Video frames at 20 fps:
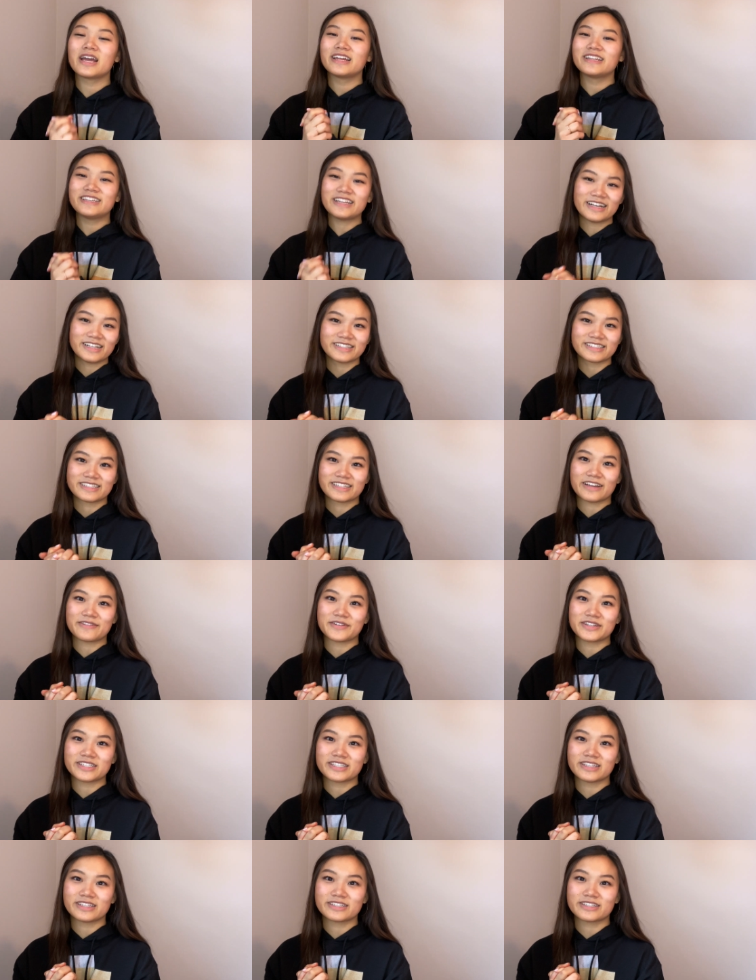Now let's dive
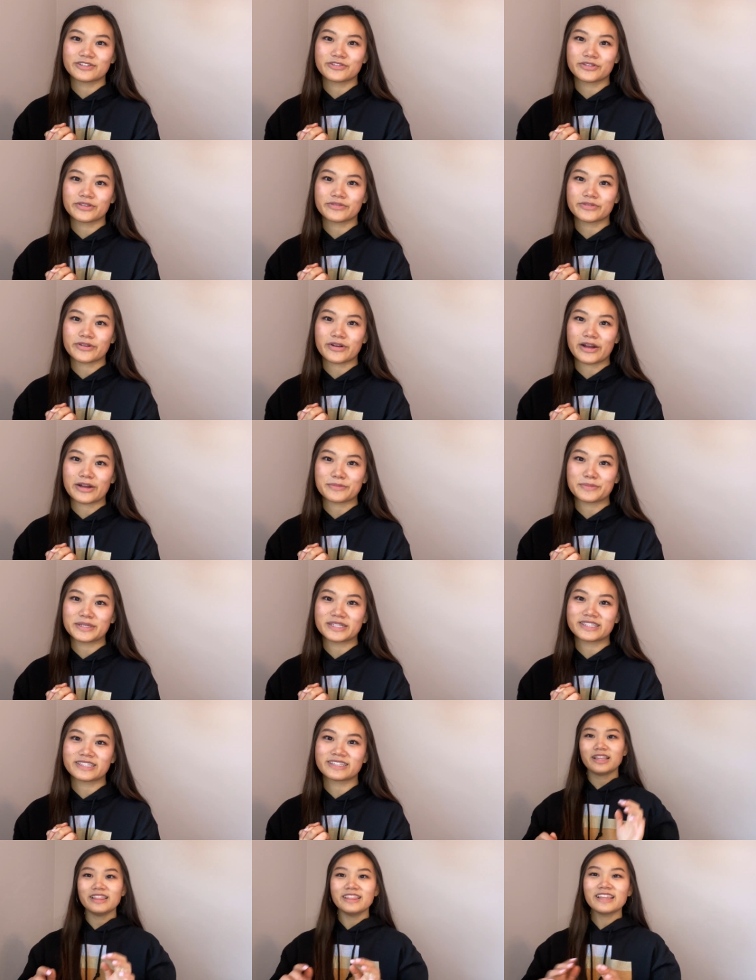into the degree
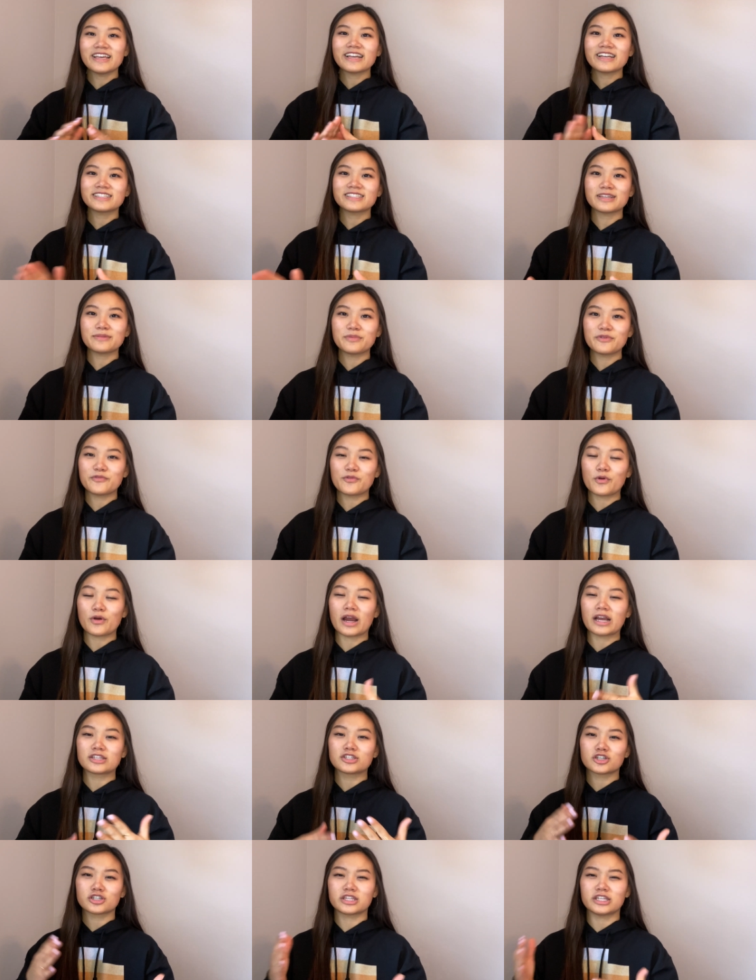requirements. Like I said before, I
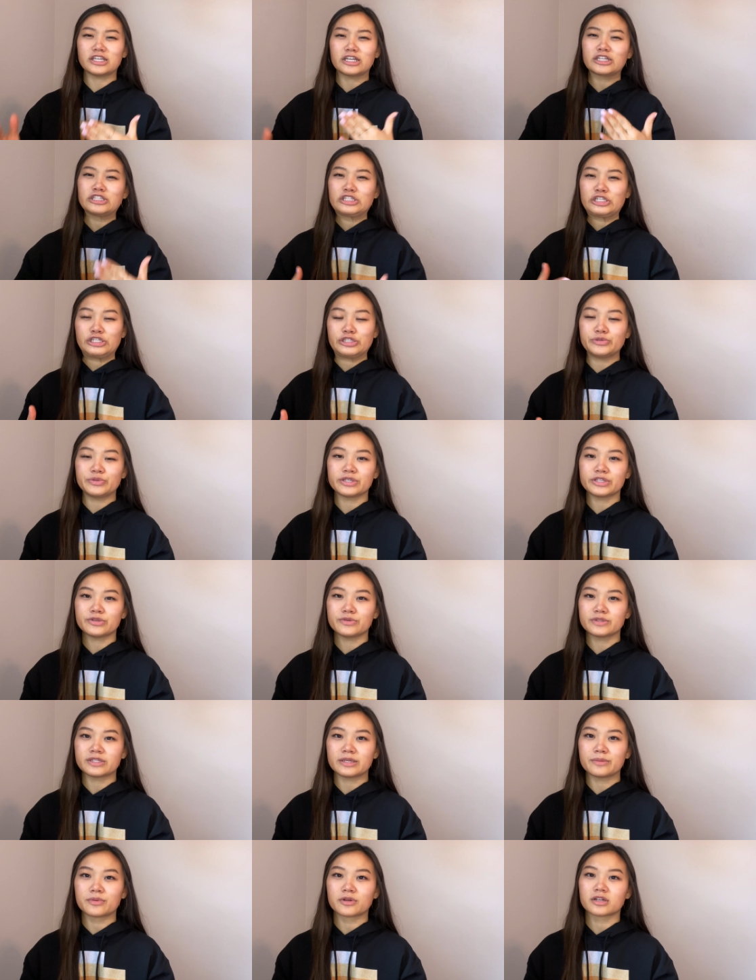took the continuing
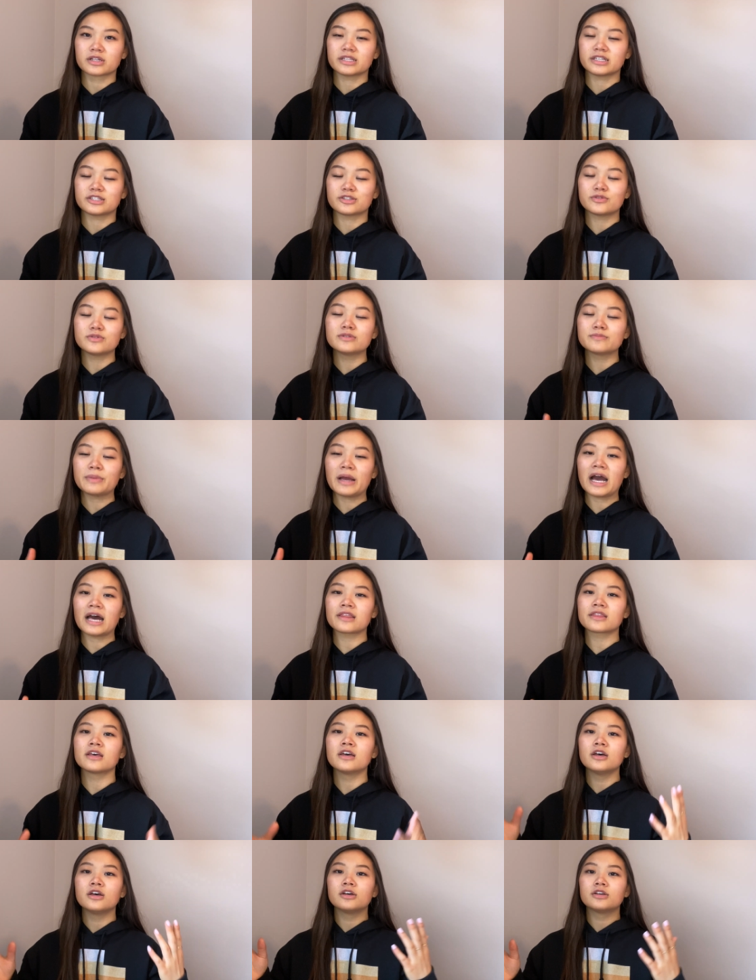UC Berkeley student path,
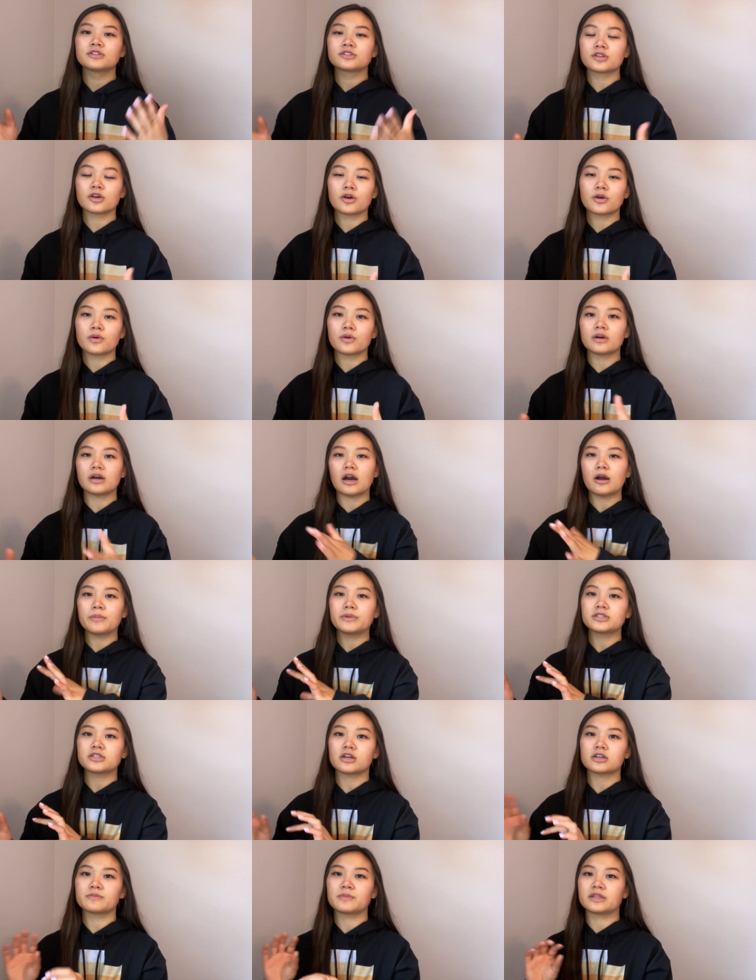so I'll be
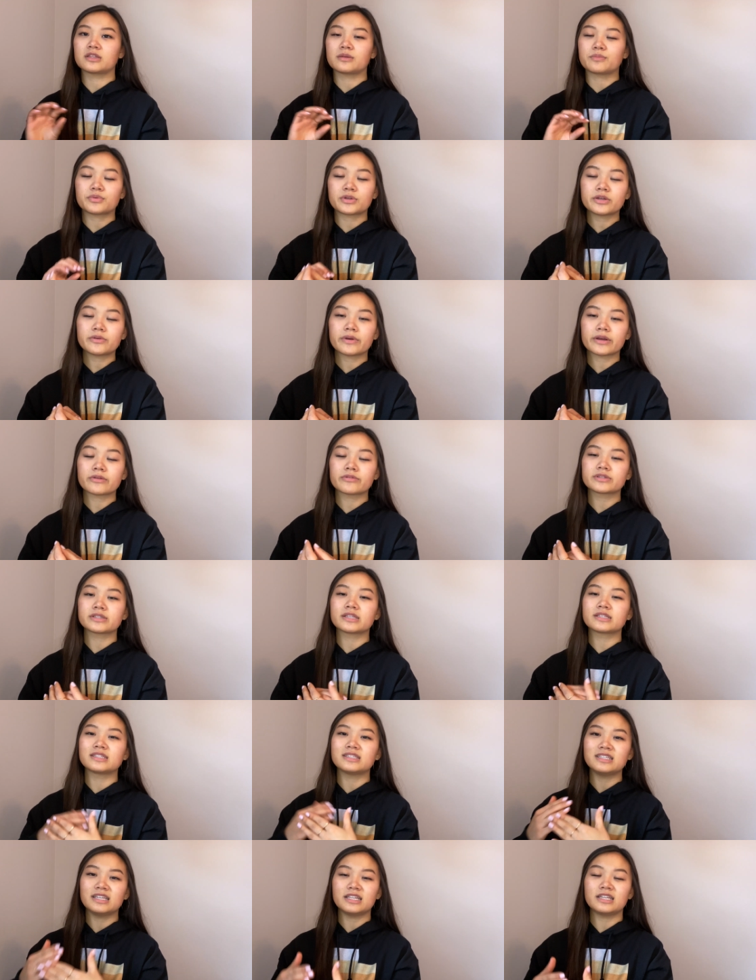talking about the
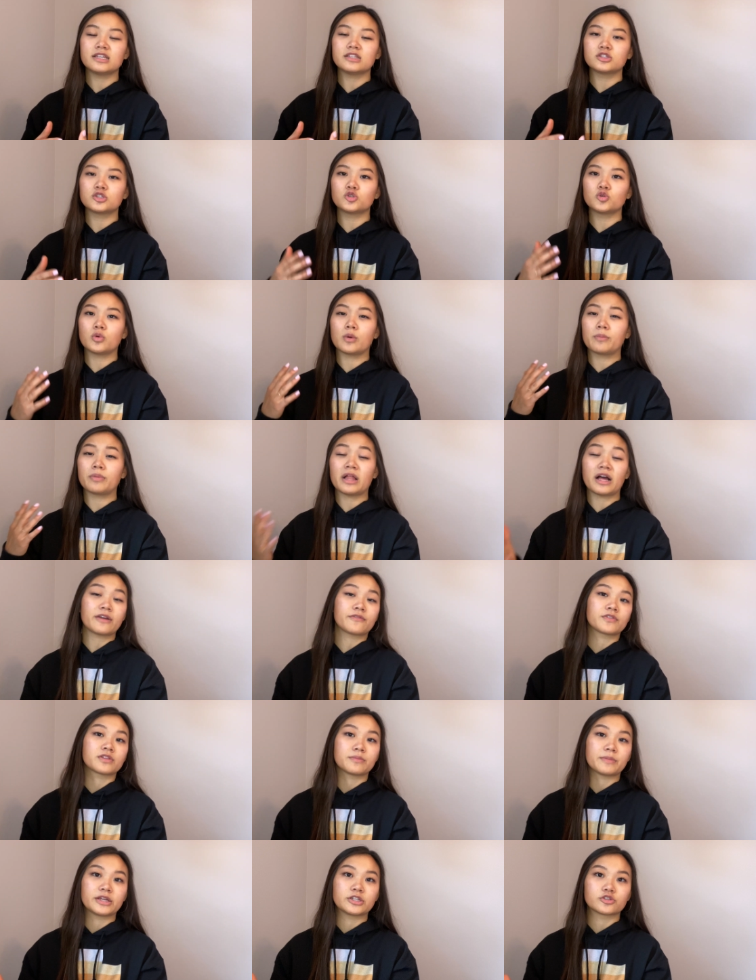prerequisites needed to apply for
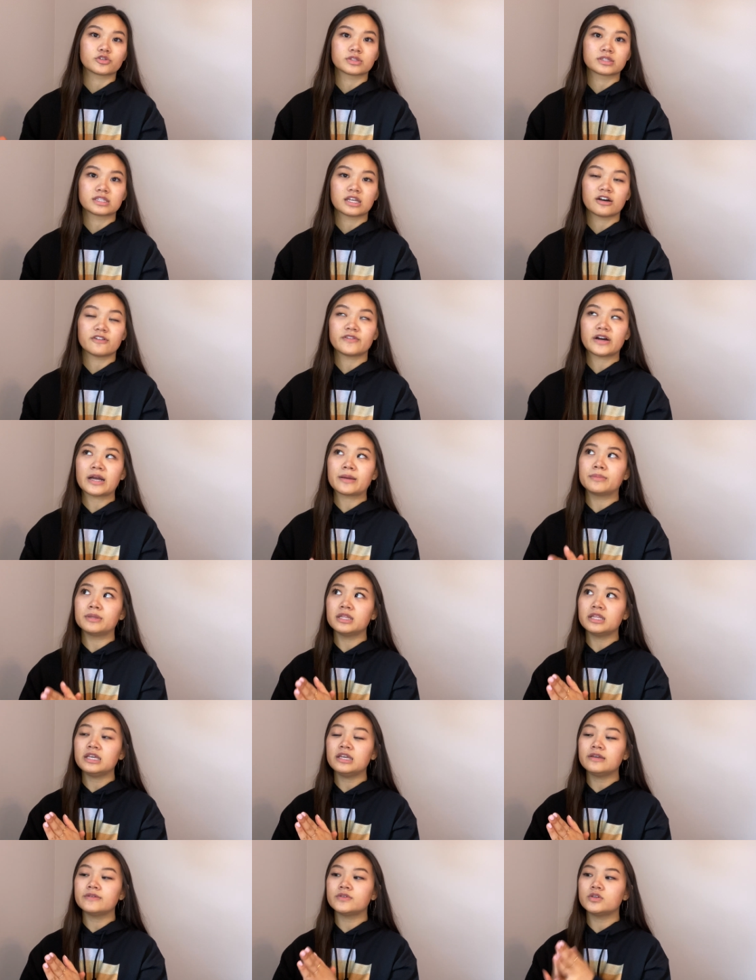the major itself. I
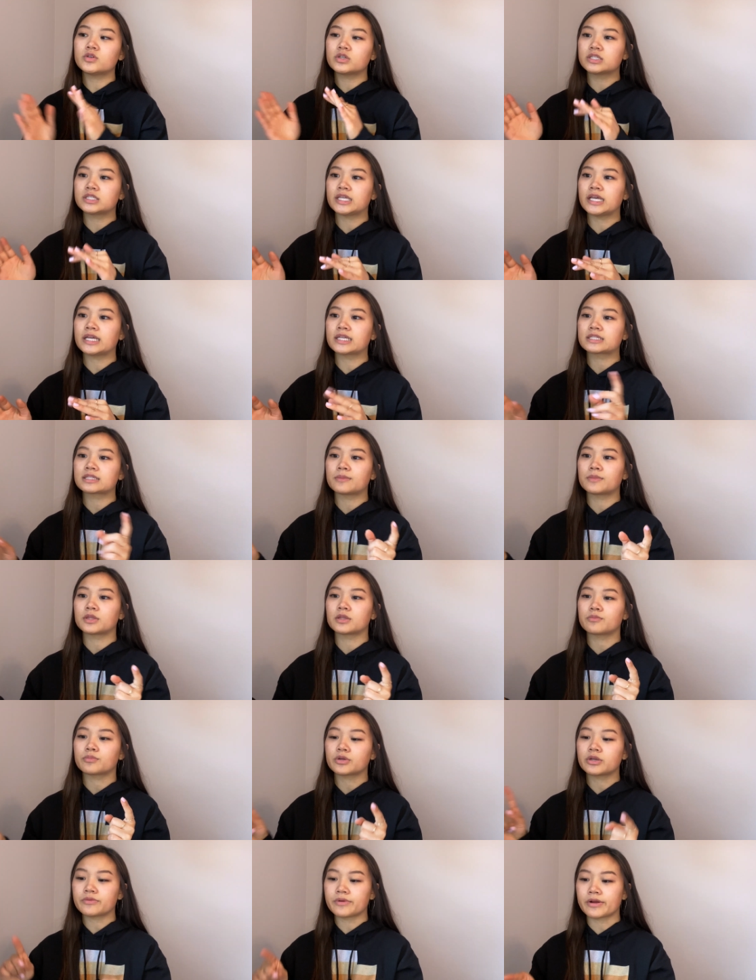believe you can take some of the
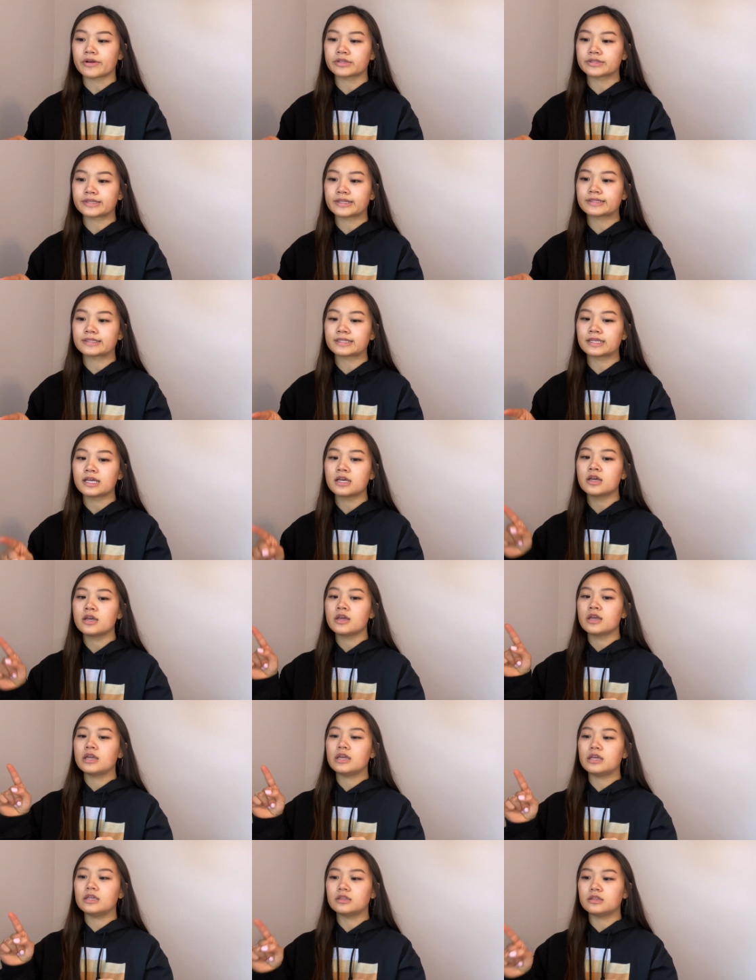prerequisites
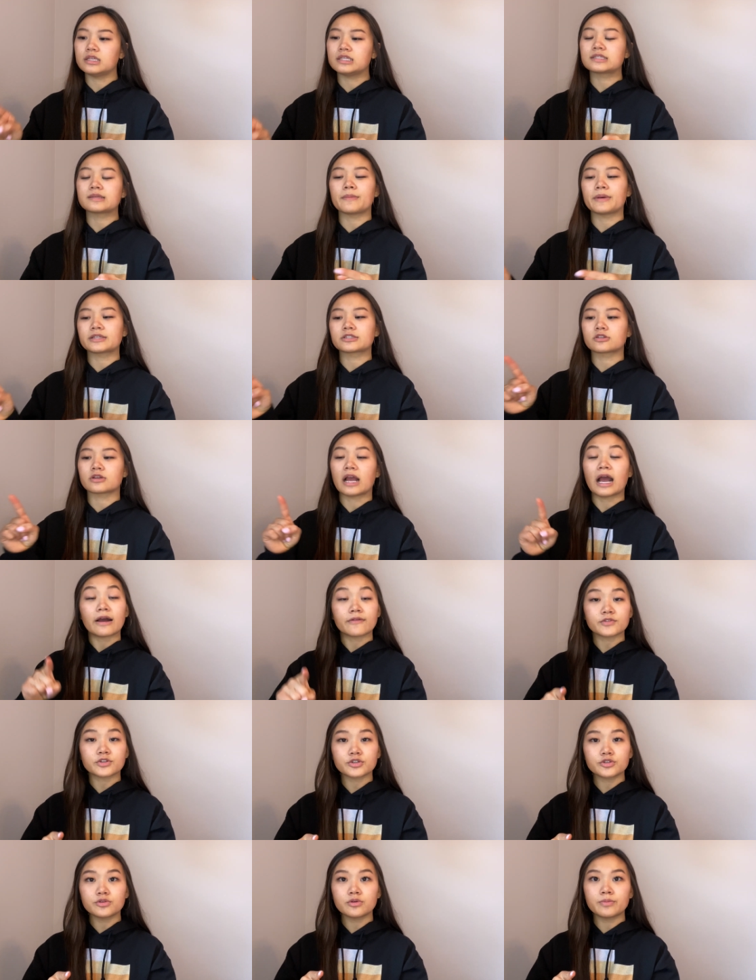in the semester
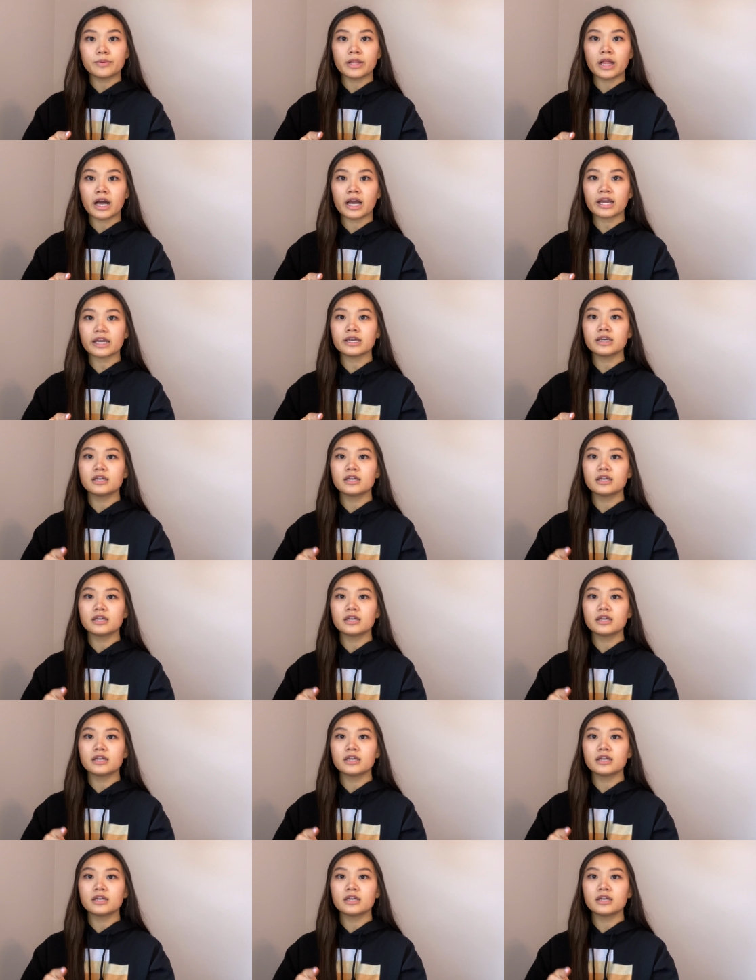after you apply,